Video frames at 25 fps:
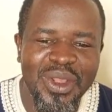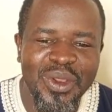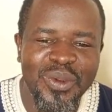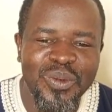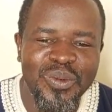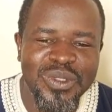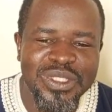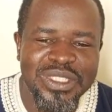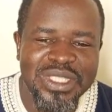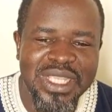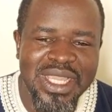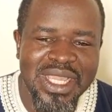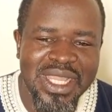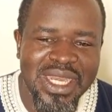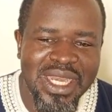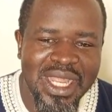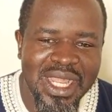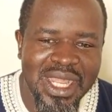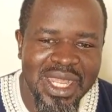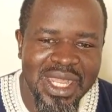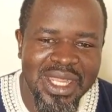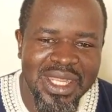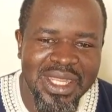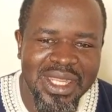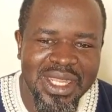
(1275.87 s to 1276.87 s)
Which
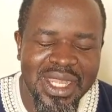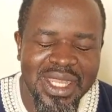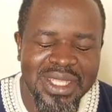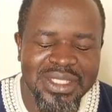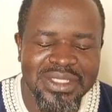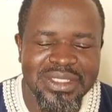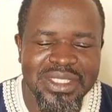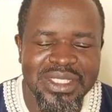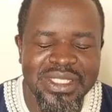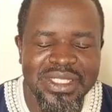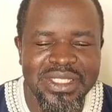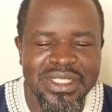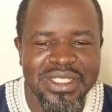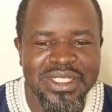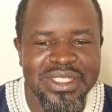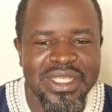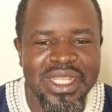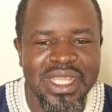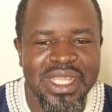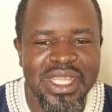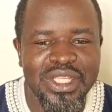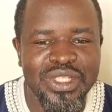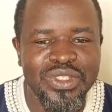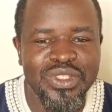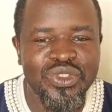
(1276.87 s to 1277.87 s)
area? I said
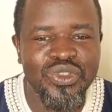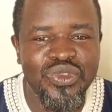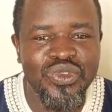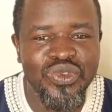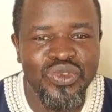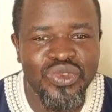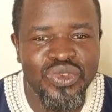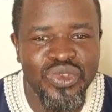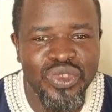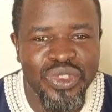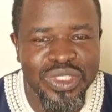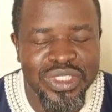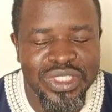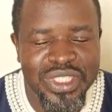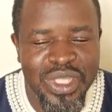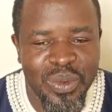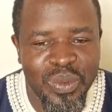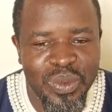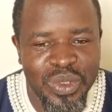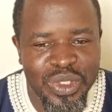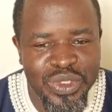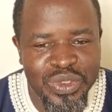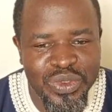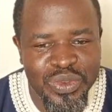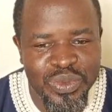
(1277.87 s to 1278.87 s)
there are two drugs I
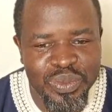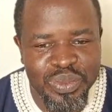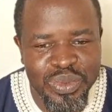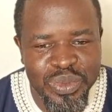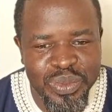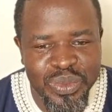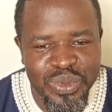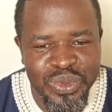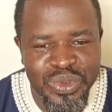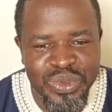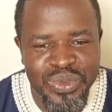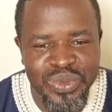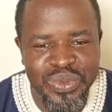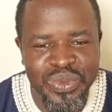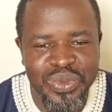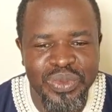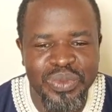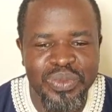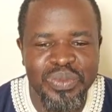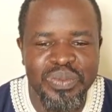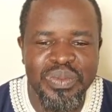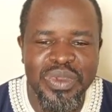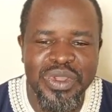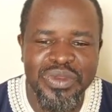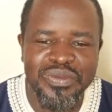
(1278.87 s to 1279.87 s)
want you people to
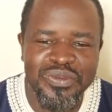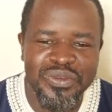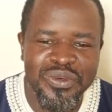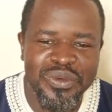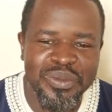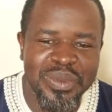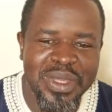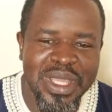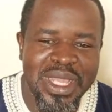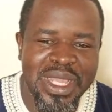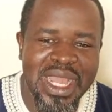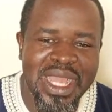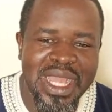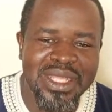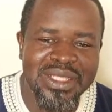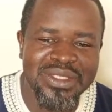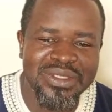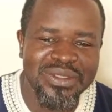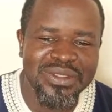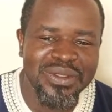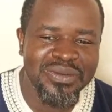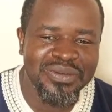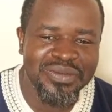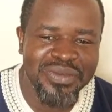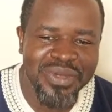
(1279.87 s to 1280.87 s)
know, metformin and
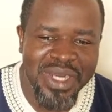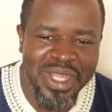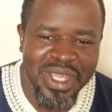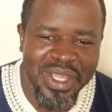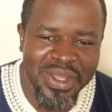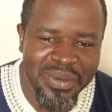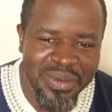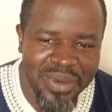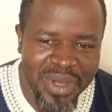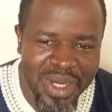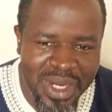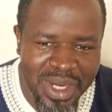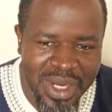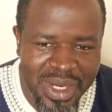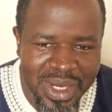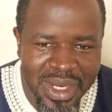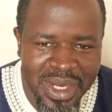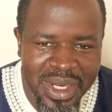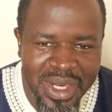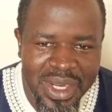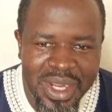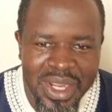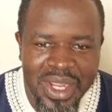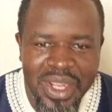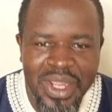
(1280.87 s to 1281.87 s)
sulfonylurea.
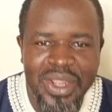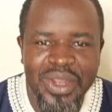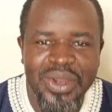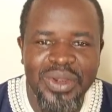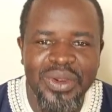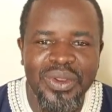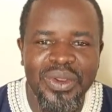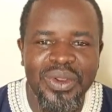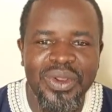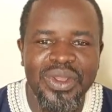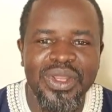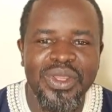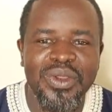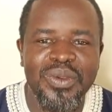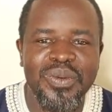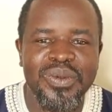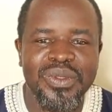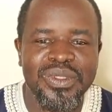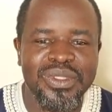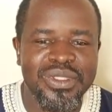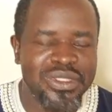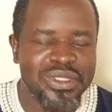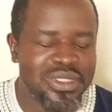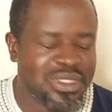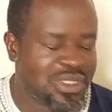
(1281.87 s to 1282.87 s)
The other
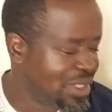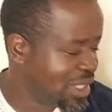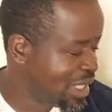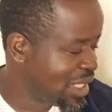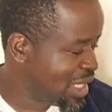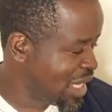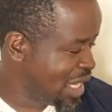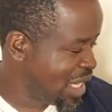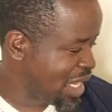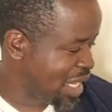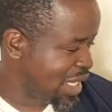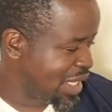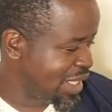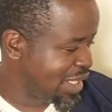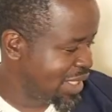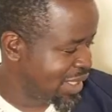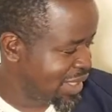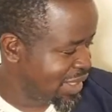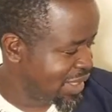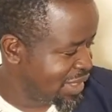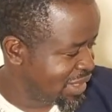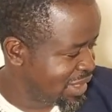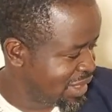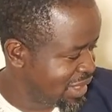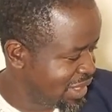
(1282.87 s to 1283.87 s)
ones are
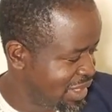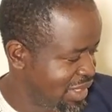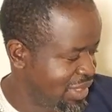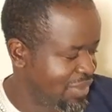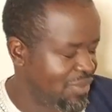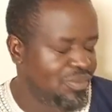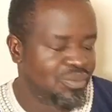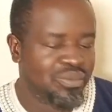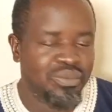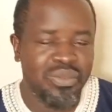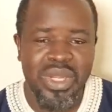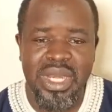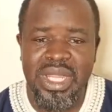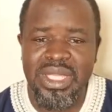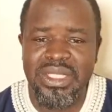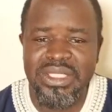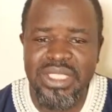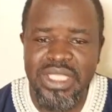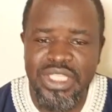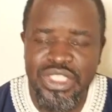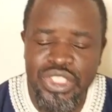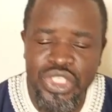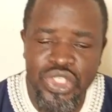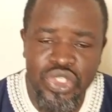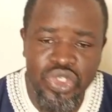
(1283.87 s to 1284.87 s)
there, but as
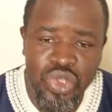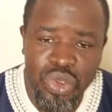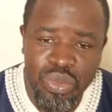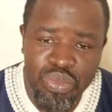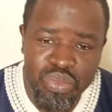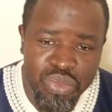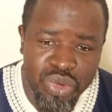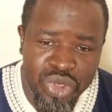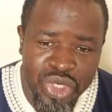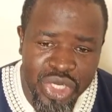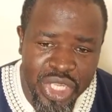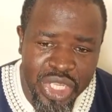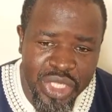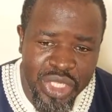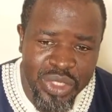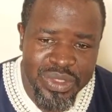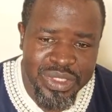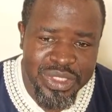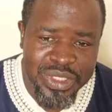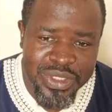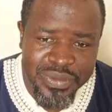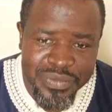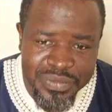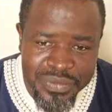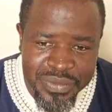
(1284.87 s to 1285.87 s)
I said, don't bother
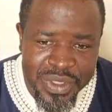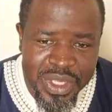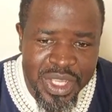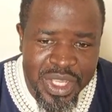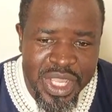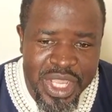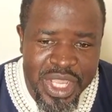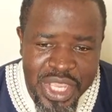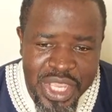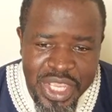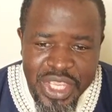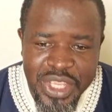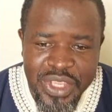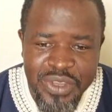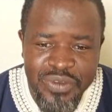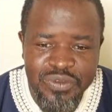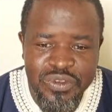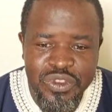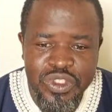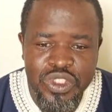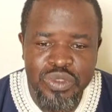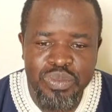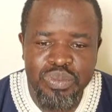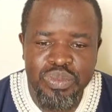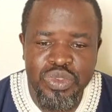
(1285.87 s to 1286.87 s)
yourself. If
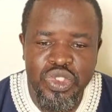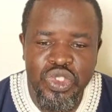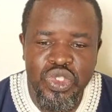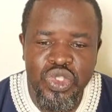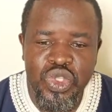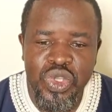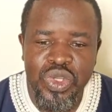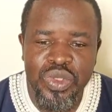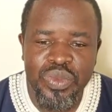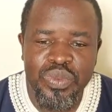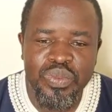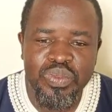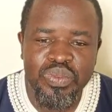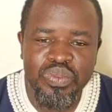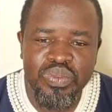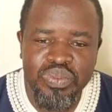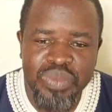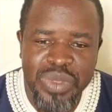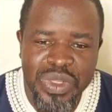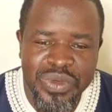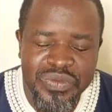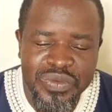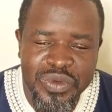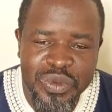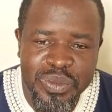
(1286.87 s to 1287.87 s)
it's beyond
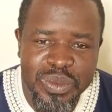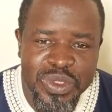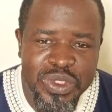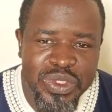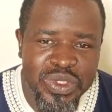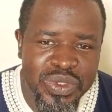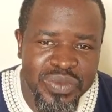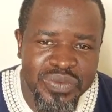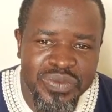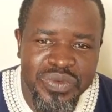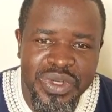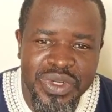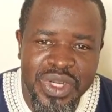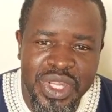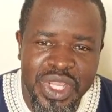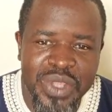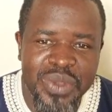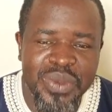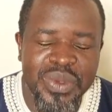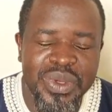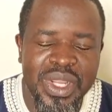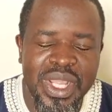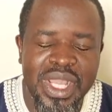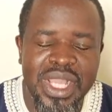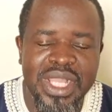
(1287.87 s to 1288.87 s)
metformin,
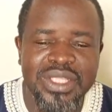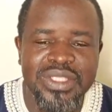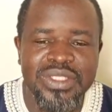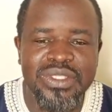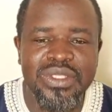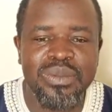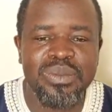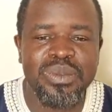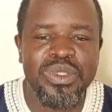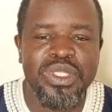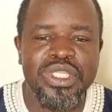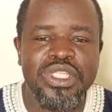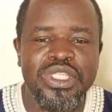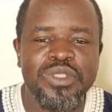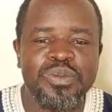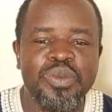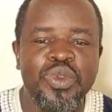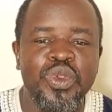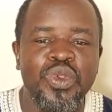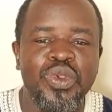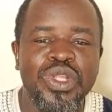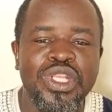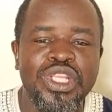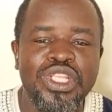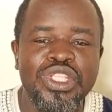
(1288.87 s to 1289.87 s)
sulfonylurea, and sometimes
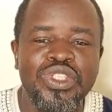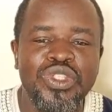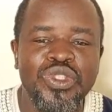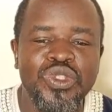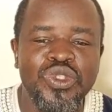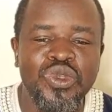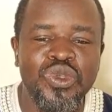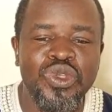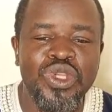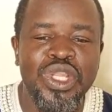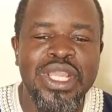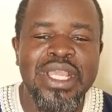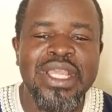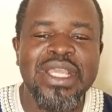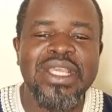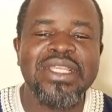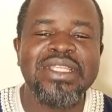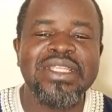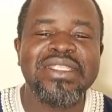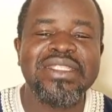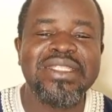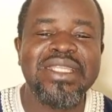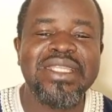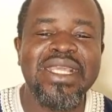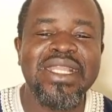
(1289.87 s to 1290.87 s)
pioglitazone,
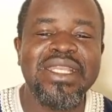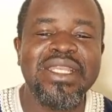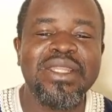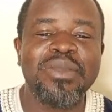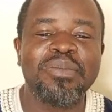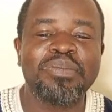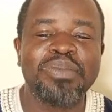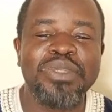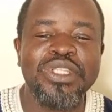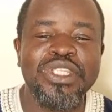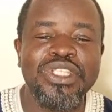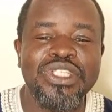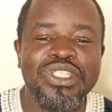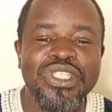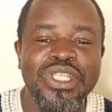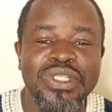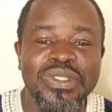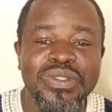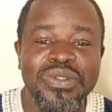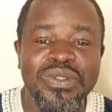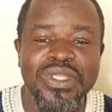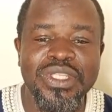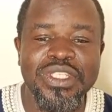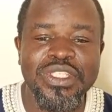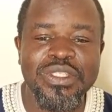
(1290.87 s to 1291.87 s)
send the
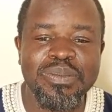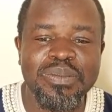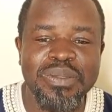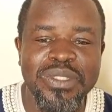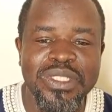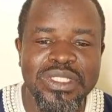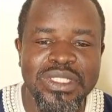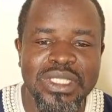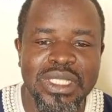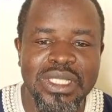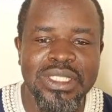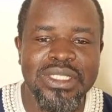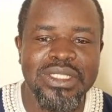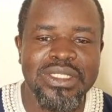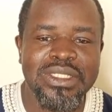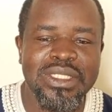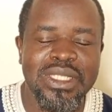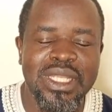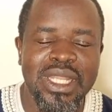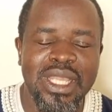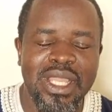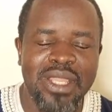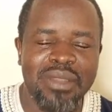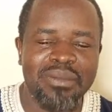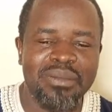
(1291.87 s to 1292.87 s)
patient to a specialist
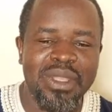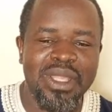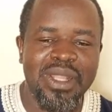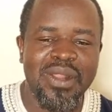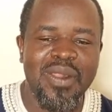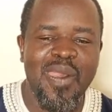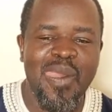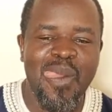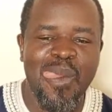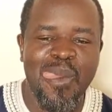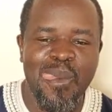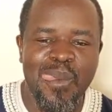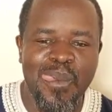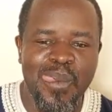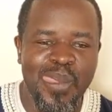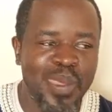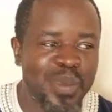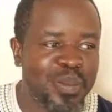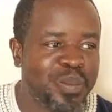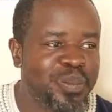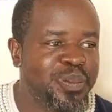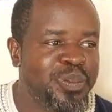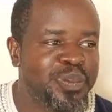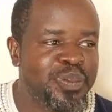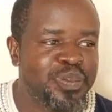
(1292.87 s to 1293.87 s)
like me.
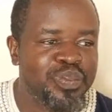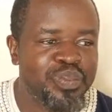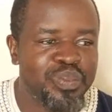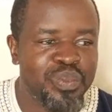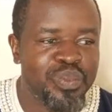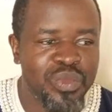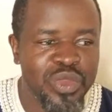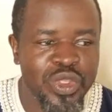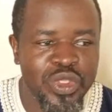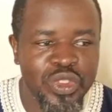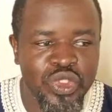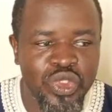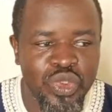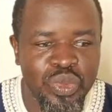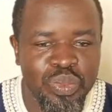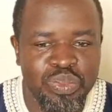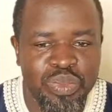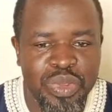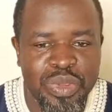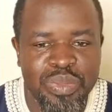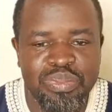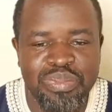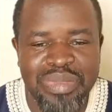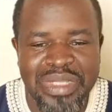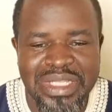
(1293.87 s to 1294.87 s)
Hmm? So,
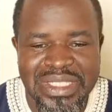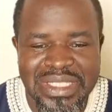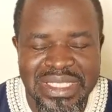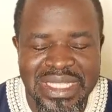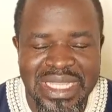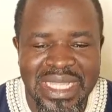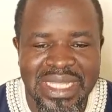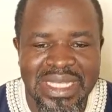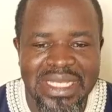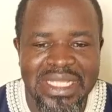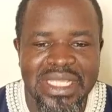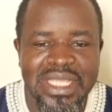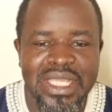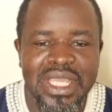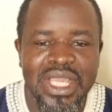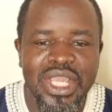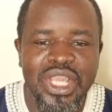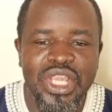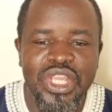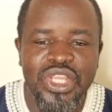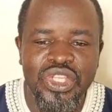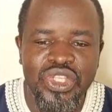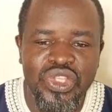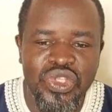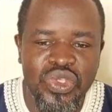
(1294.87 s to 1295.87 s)
but basically,
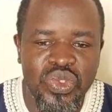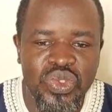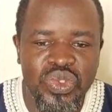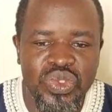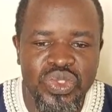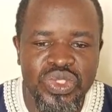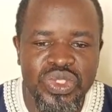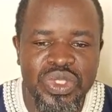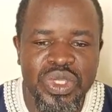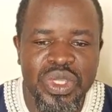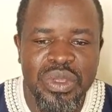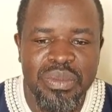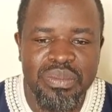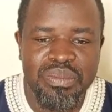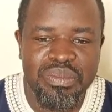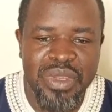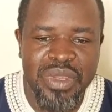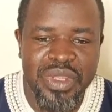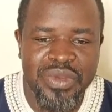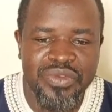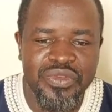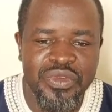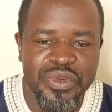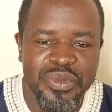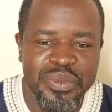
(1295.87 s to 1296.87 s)
use
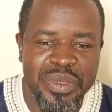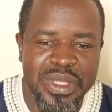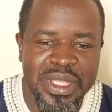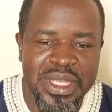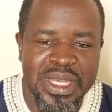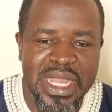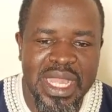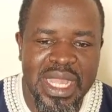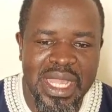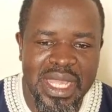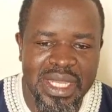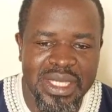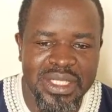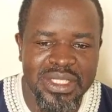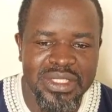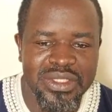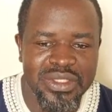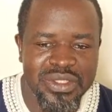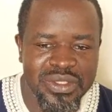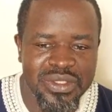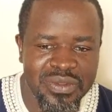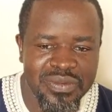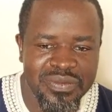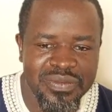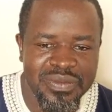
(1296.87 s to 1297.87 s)
metformin and
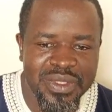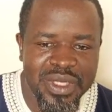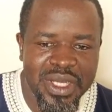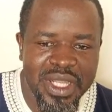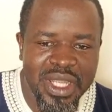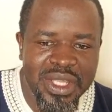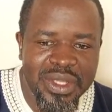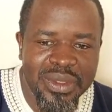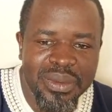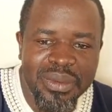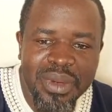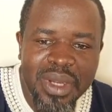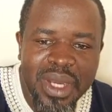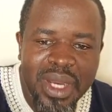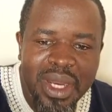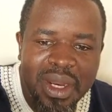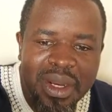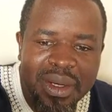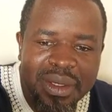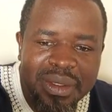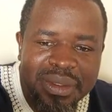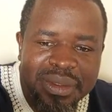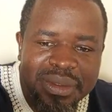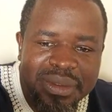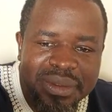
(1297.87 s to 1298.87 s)
sulfonylurea.